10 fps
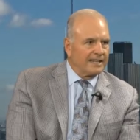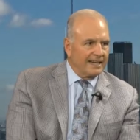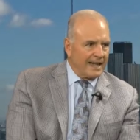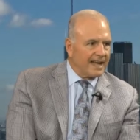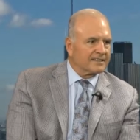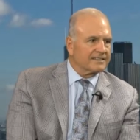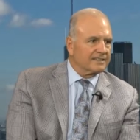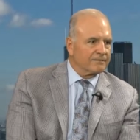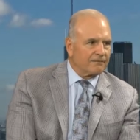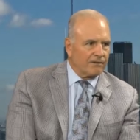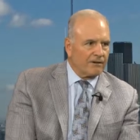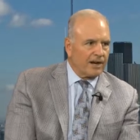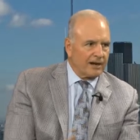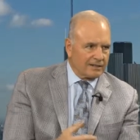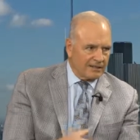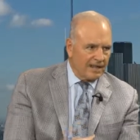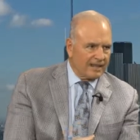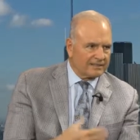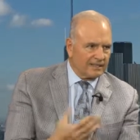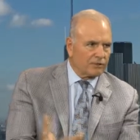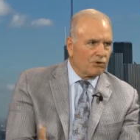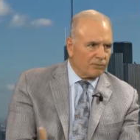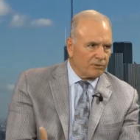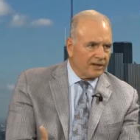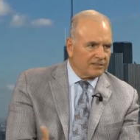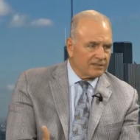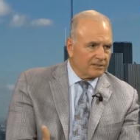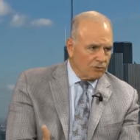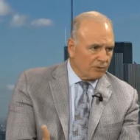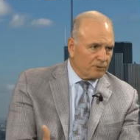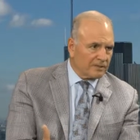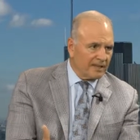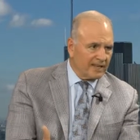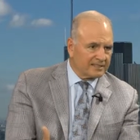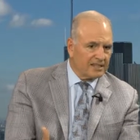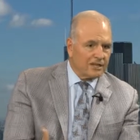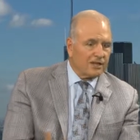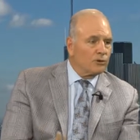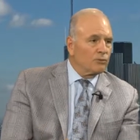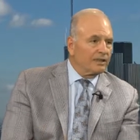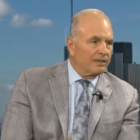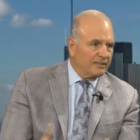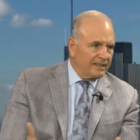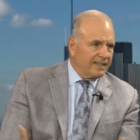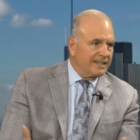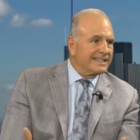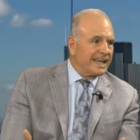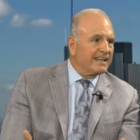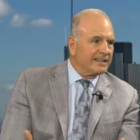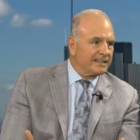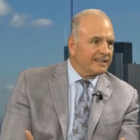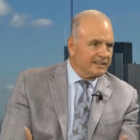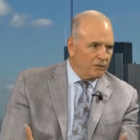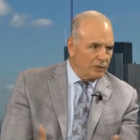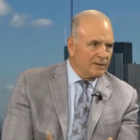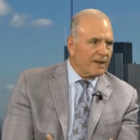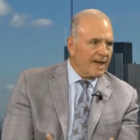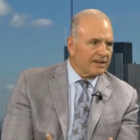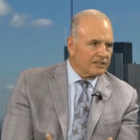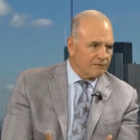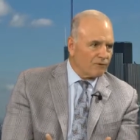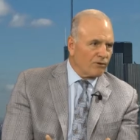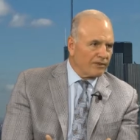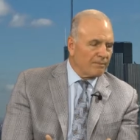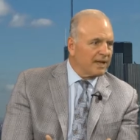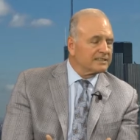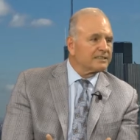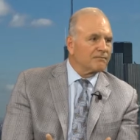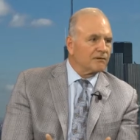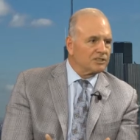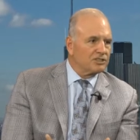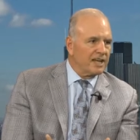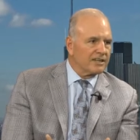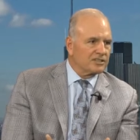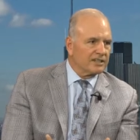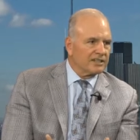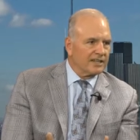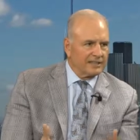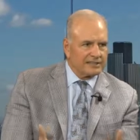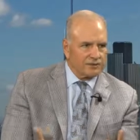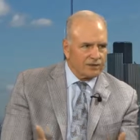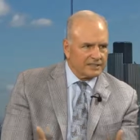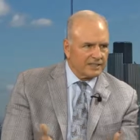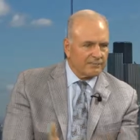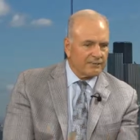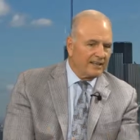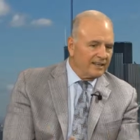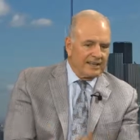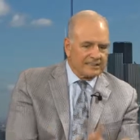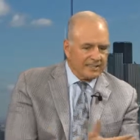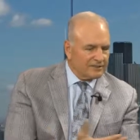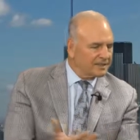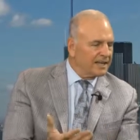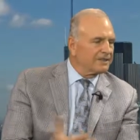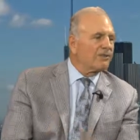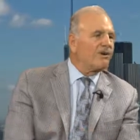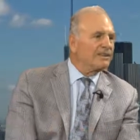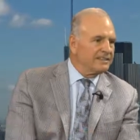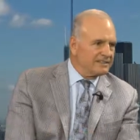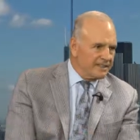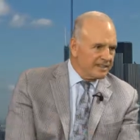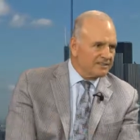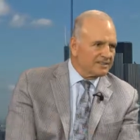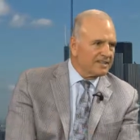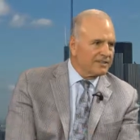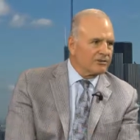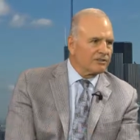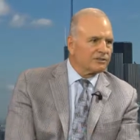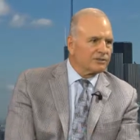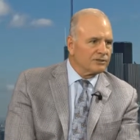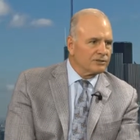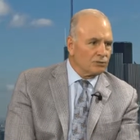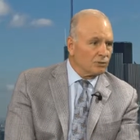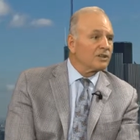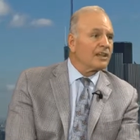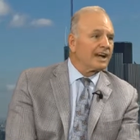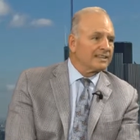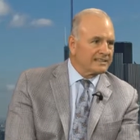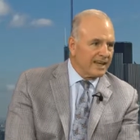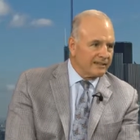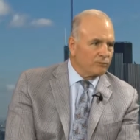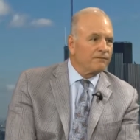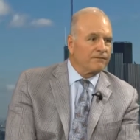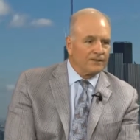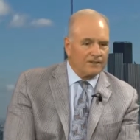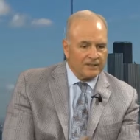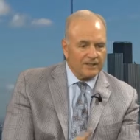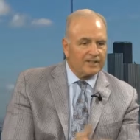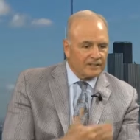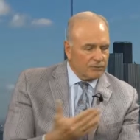an asset for our clients, our corporation, corporate clients, with the data that we manage for them as a differentiation. And this core team has held together all these years in order to realize that, and we feel that